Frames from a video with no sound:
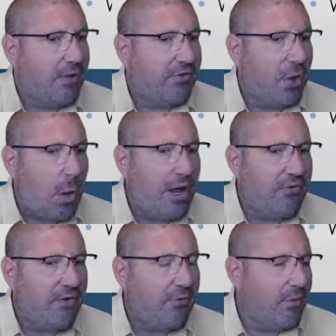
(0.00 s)
So
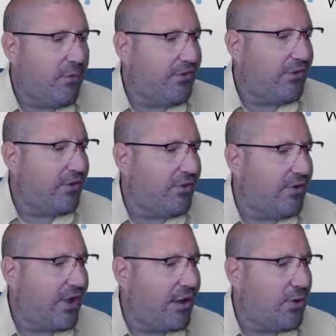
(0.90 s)
anything that we've discussed
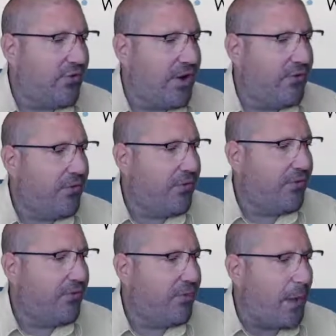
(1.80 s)
today, you'll find further
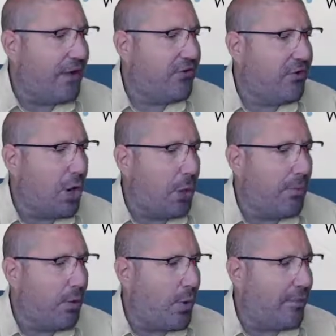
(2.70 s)
information on
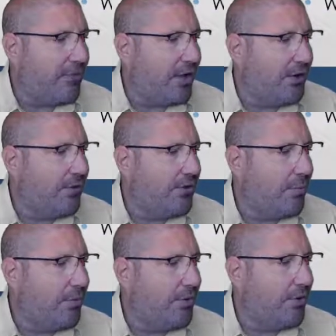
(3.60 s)
my website at
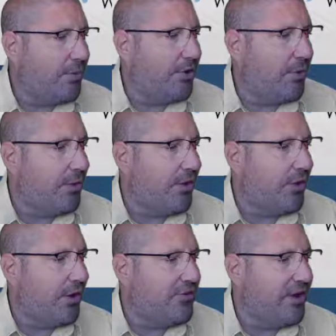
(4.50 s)

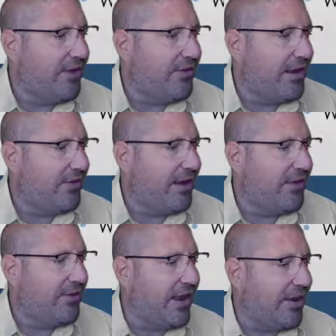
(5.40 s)

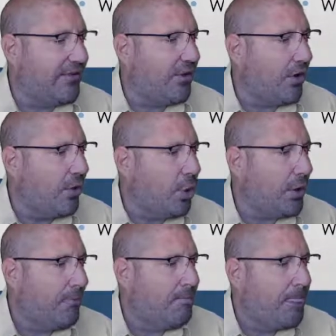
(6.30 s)

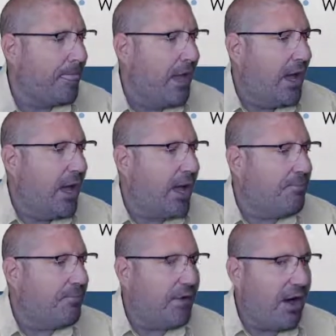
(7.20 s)
www.gcsecs.org.
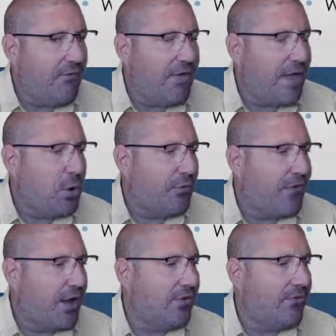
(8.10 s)
On there you'll
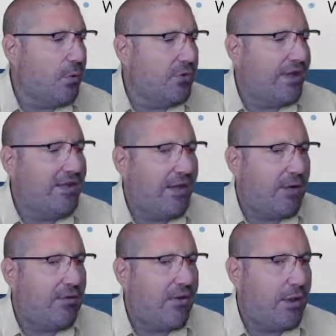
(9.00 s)
find a full
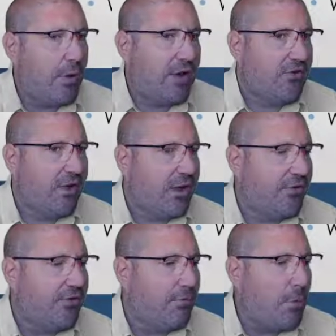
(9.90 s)
detailed evaluation that
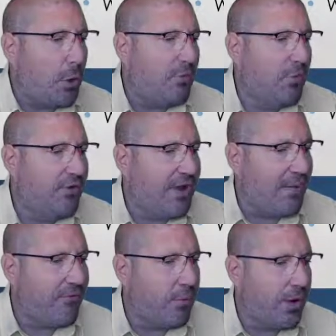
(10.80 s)
goes into much more
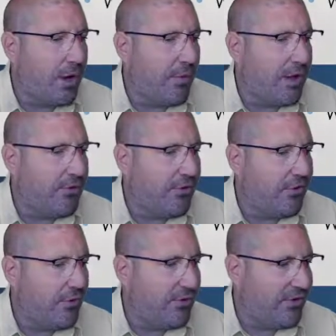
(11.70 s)
depth than what I'm going to
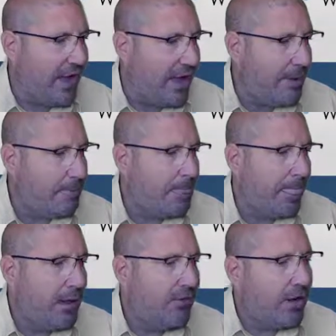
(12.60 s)
do today,
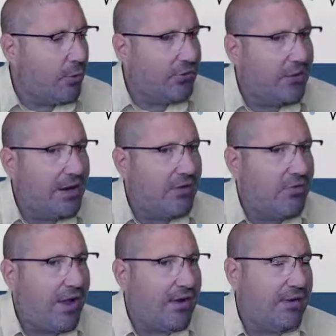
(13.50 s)
and also an
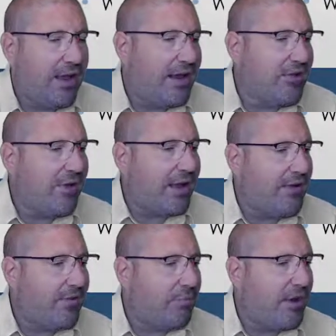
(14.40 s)
interactive
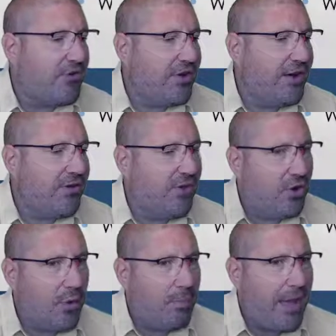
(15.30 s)
spreadsheet so you
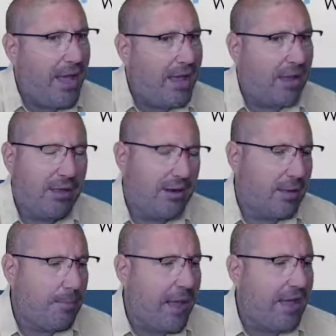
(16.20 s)
can
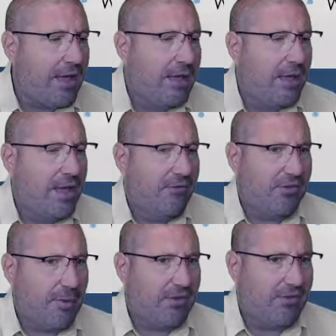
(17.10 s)
compare the
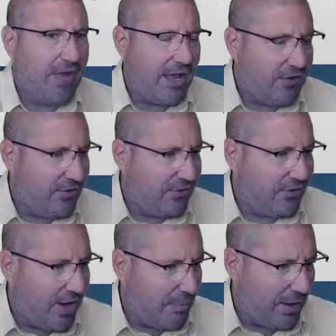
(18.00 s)
specifications
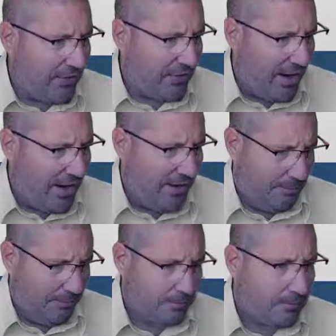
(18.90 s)
side by side,
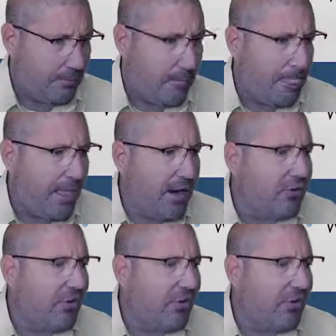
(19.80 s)
and a